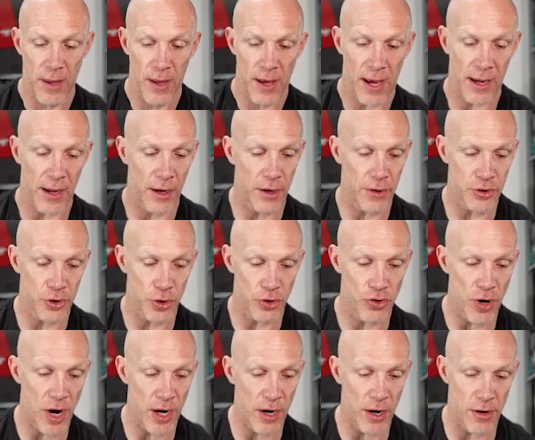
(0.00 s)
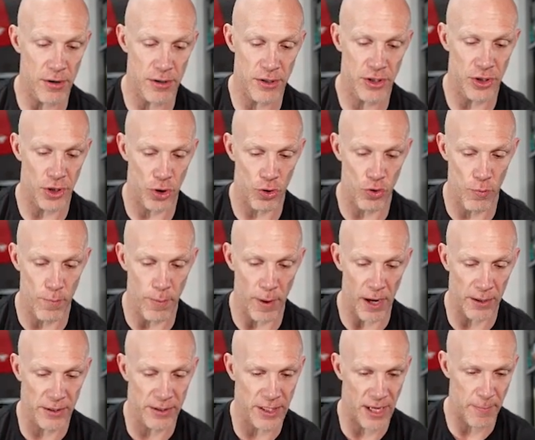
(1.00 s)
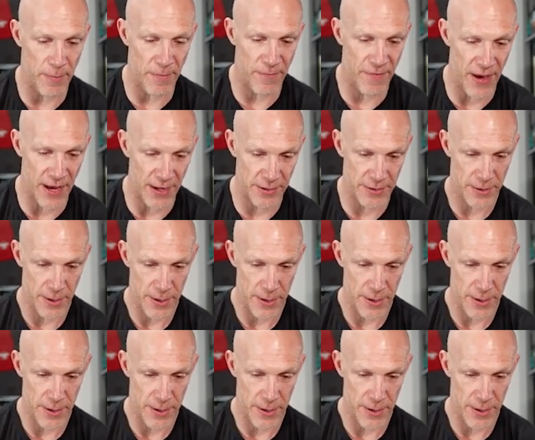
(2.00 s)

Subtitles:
I can also draw cards in a group hug type effect.